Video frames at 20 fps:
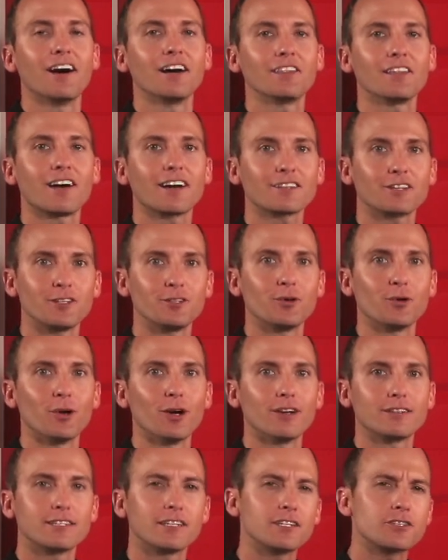unlock the
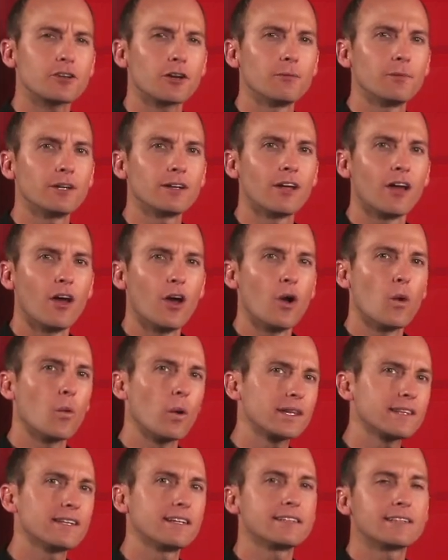door to determine
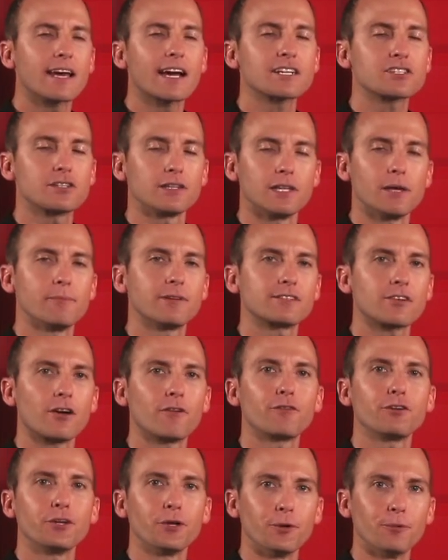what the detection limits
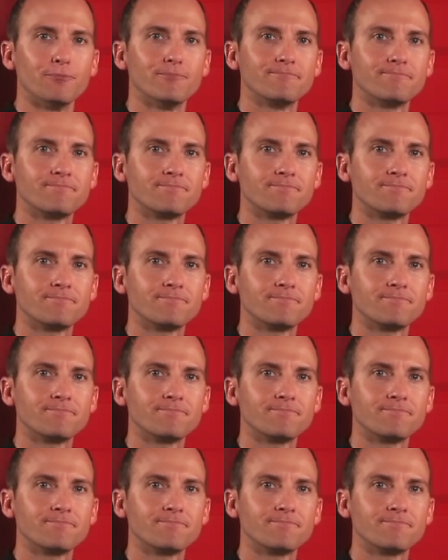are for you.